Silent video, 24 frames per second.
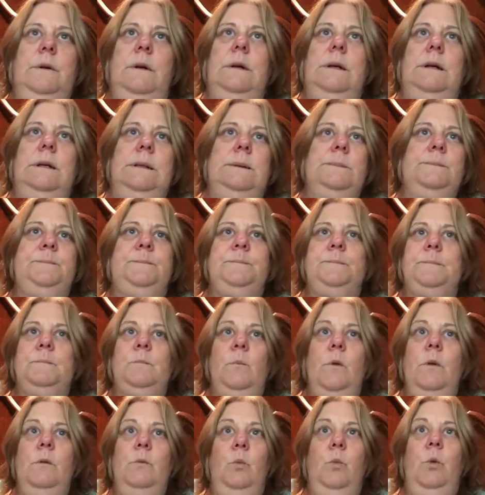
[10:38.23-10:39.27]
um
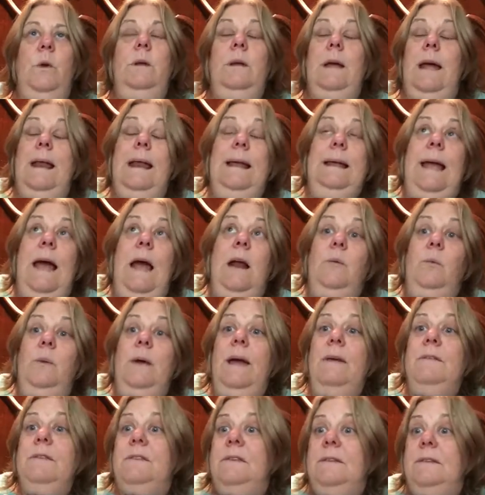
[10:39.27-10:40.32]
and again
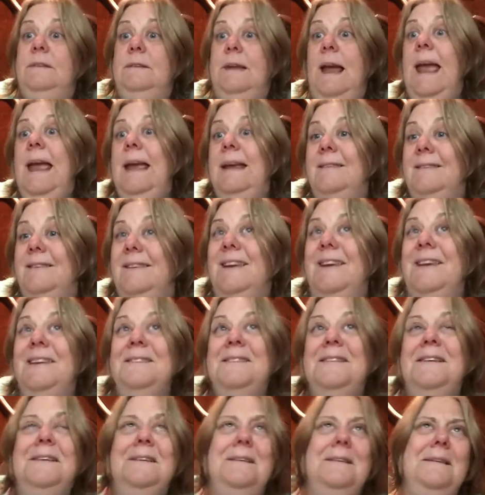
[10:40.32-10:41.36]
we have states
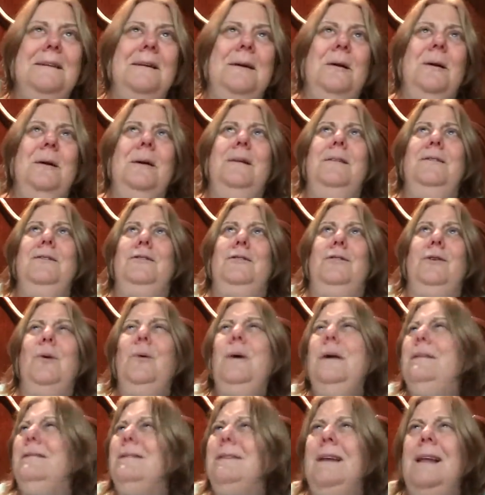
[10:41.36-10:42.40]
do
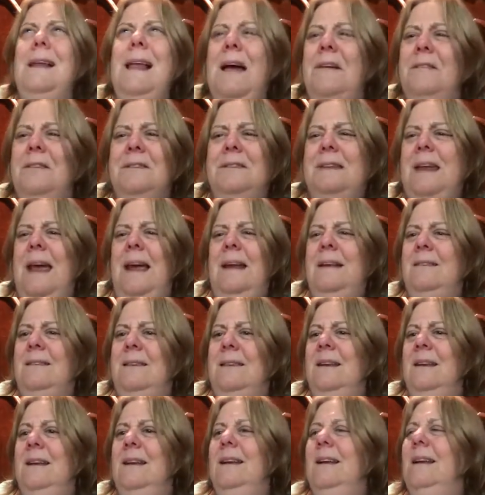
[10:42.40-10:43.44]
we still have
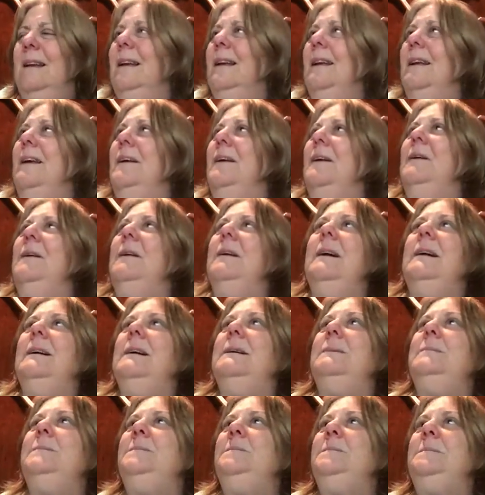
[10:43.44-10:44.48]
states you know
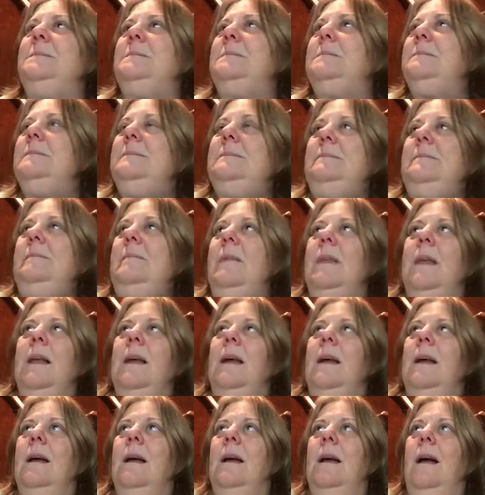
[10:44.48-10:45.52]
um
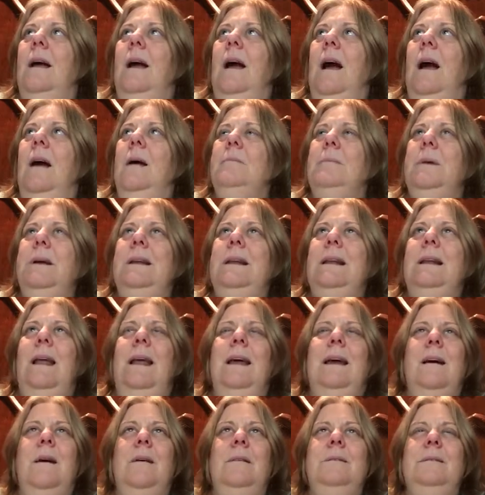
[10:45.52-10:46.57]
but
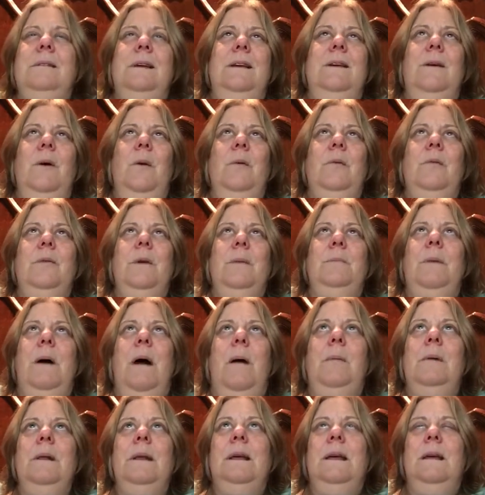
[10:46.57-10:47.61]
like a you know
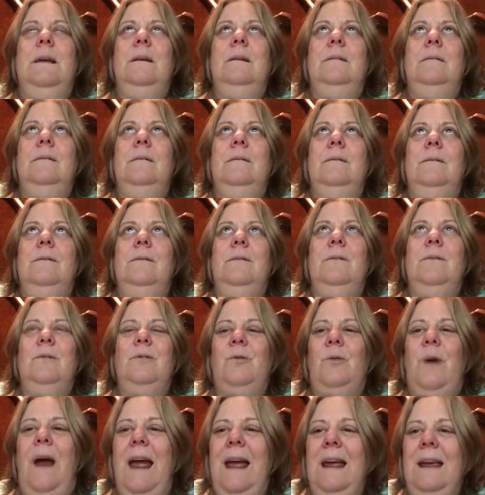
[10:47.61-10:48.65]
republican
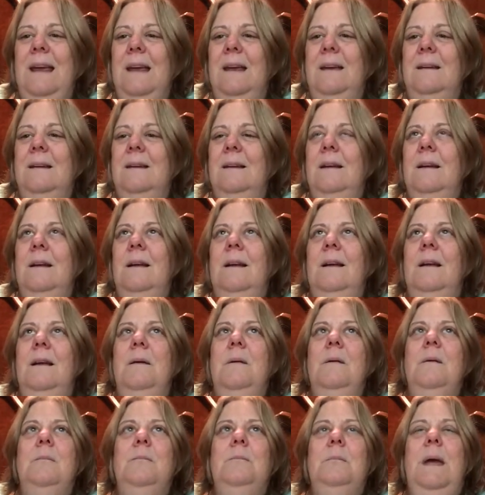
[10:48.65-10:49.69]
reagan
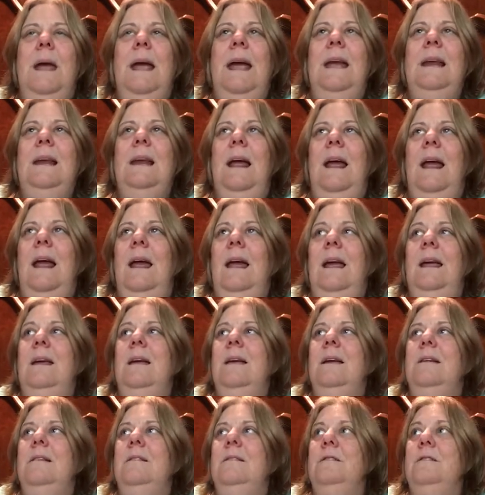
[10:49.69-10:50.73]
made
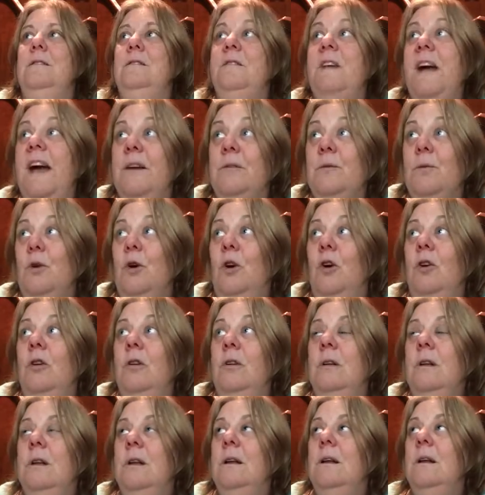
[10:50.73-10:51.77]
a
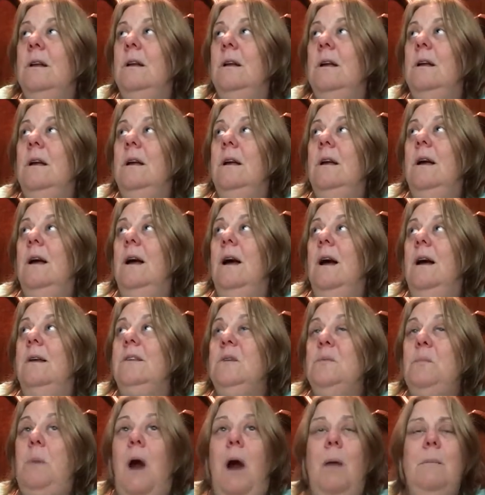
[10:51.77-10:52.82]
federal
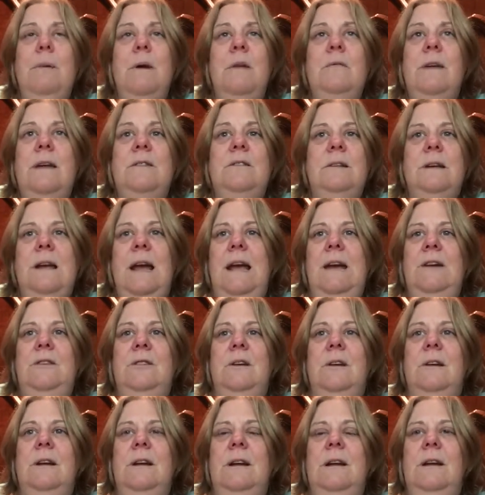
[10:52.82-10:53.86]
department of
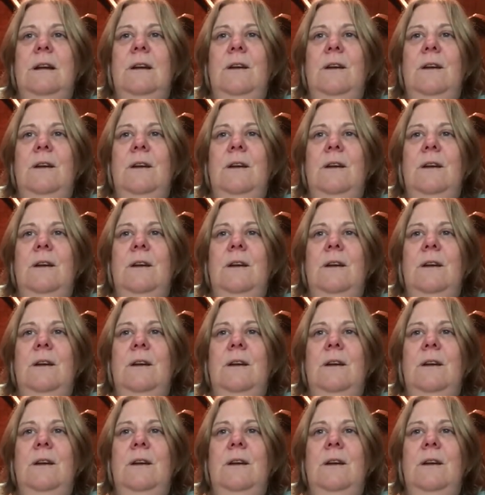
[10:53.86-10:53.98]
education